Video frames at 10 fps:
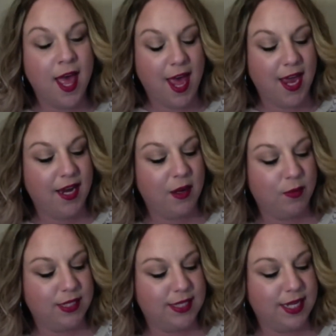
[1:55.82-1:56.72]
and it
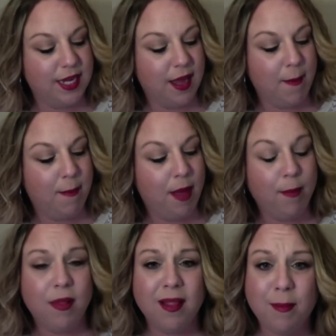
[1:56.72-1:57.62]
was the
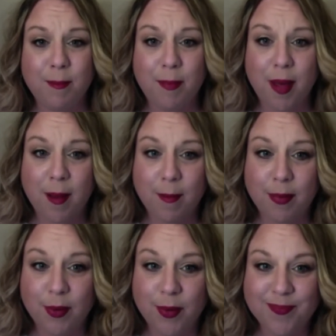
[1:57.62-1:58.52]
Bumble &
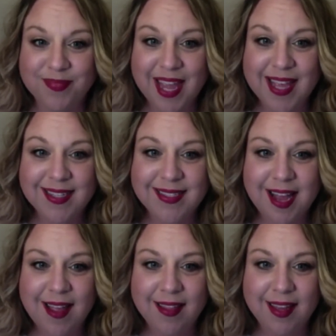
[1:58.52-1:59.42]
Bumble
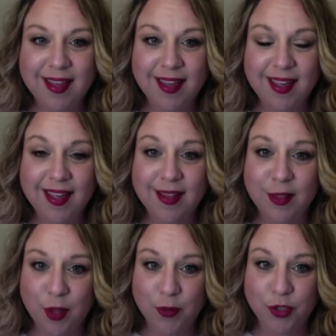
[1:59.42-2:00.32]
Styling
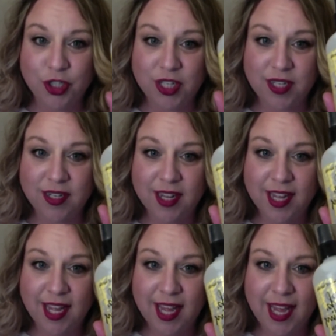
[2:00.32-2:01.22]
Lotion.
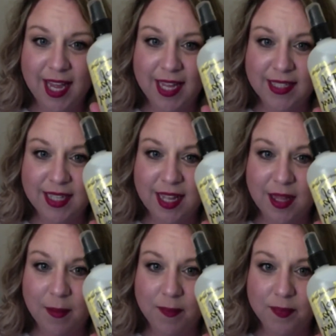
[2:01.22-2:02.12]
And
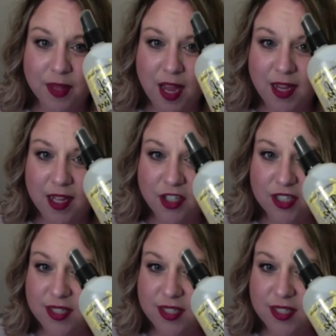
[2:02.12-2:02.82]
I got just